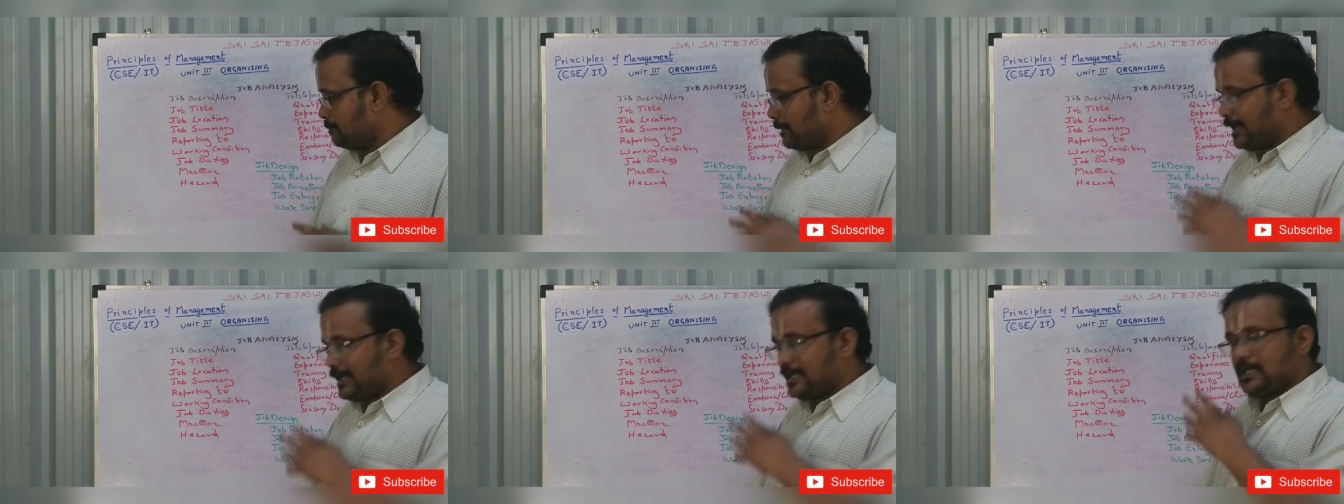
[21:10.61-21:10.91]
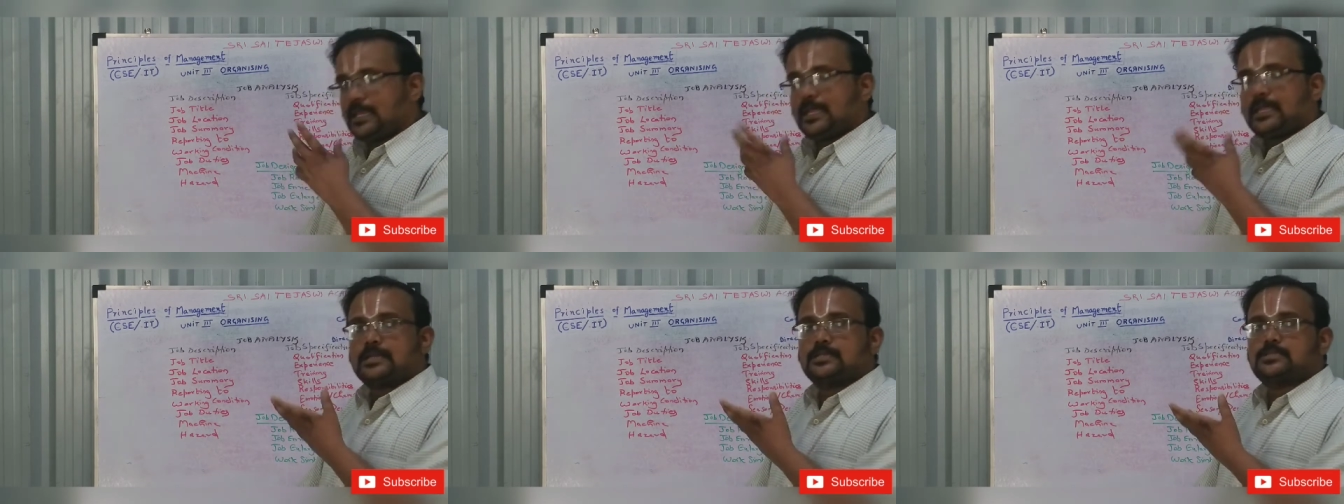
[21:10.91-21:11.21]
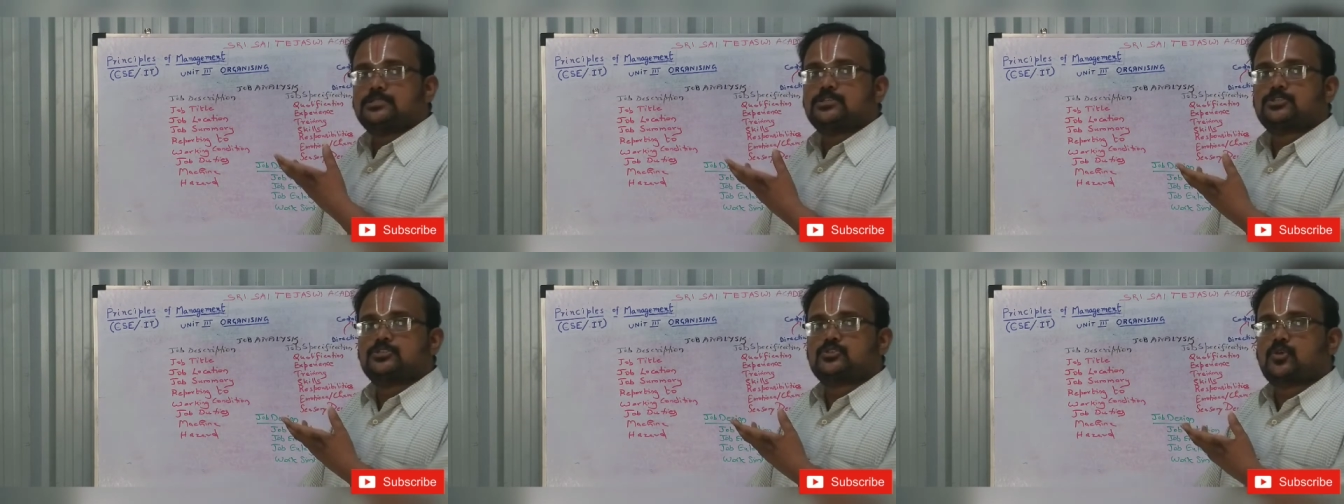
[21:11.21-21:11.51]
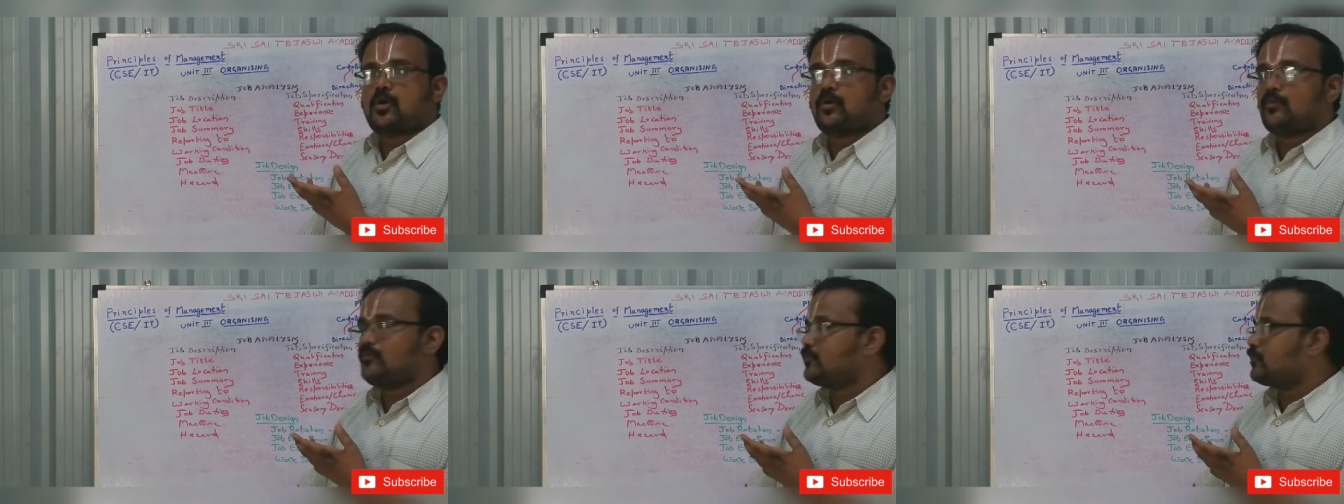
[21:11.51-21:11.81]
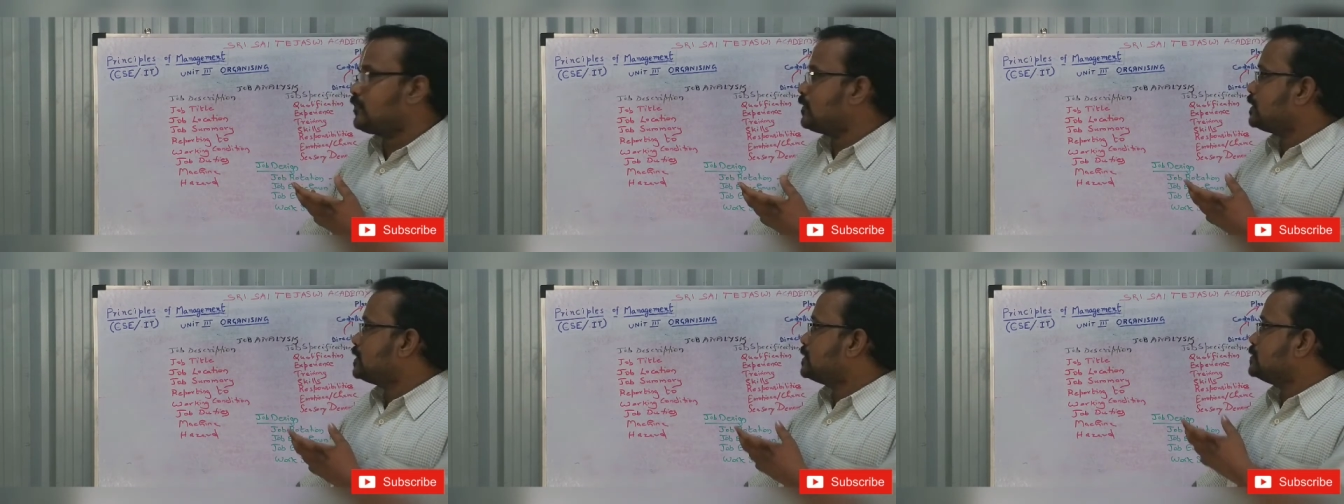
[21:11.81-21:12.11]
mainly consists
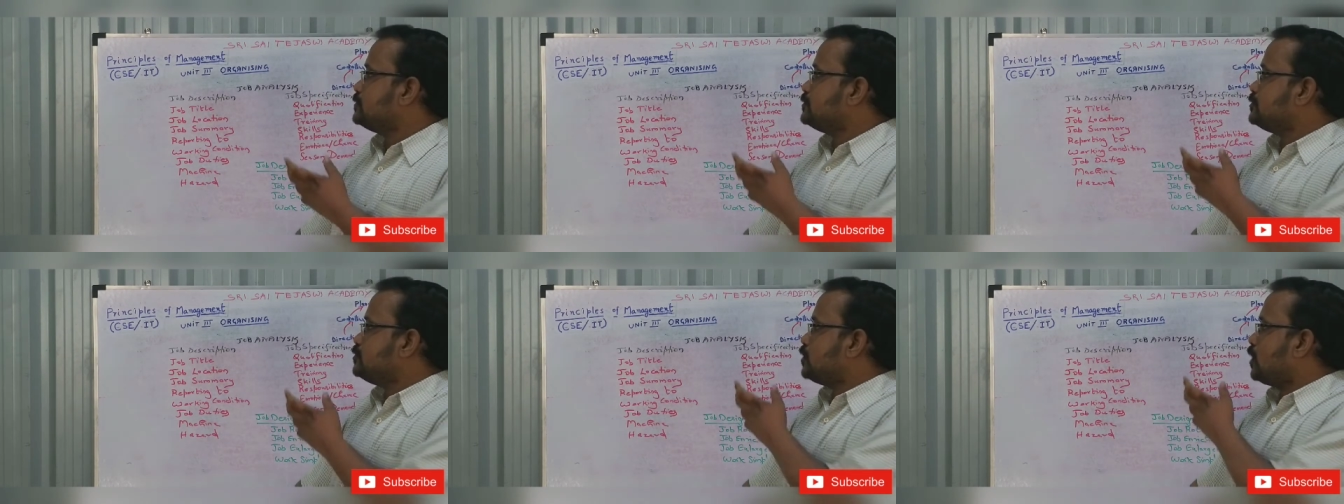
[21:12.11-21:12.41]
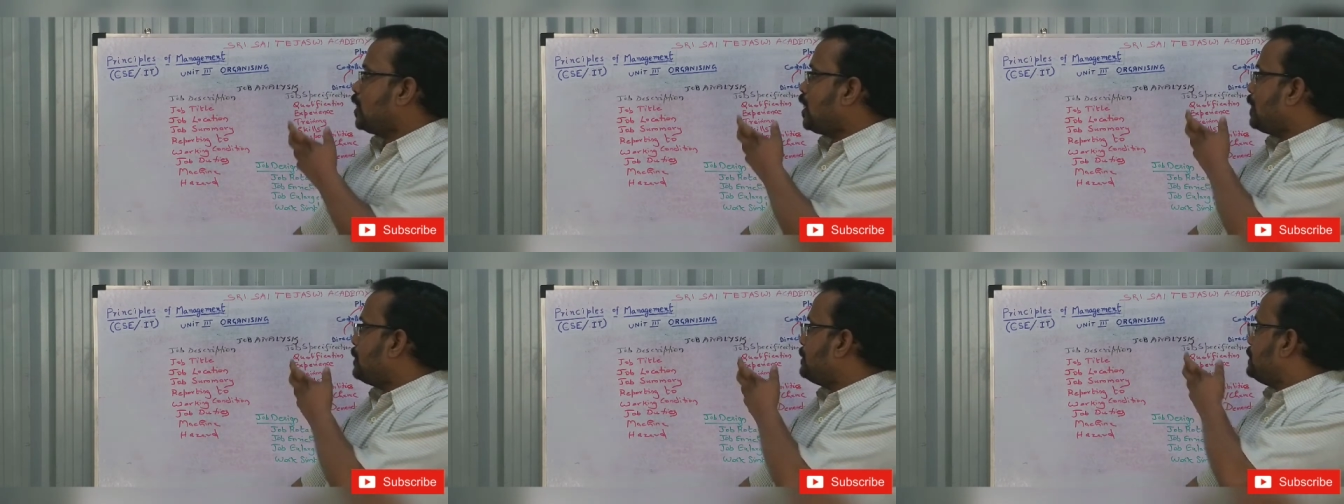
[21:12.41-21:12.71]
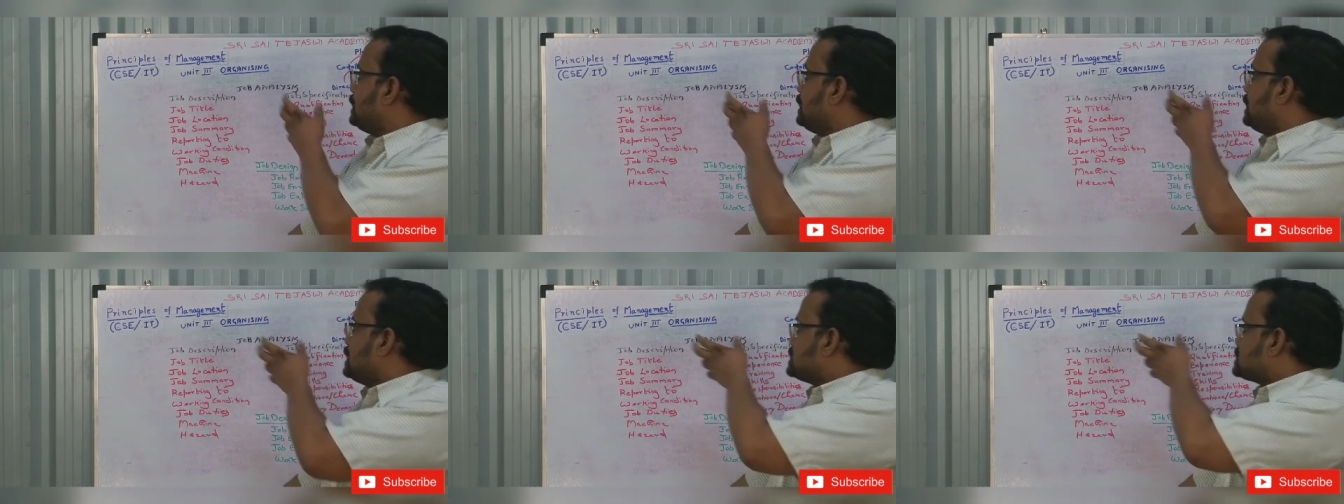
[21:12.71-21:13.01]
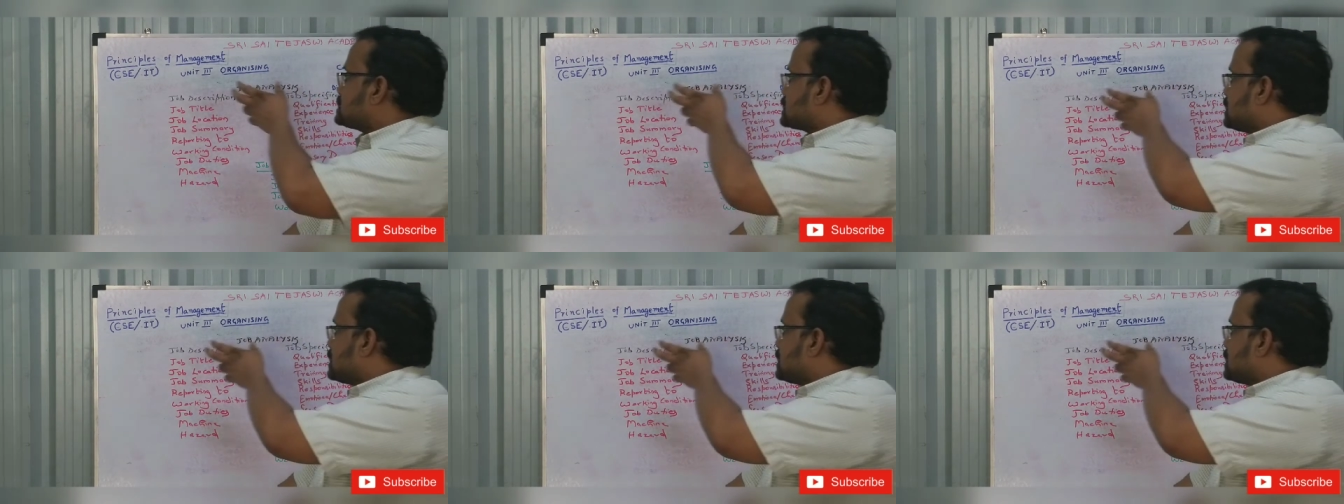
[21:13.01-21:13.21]
of job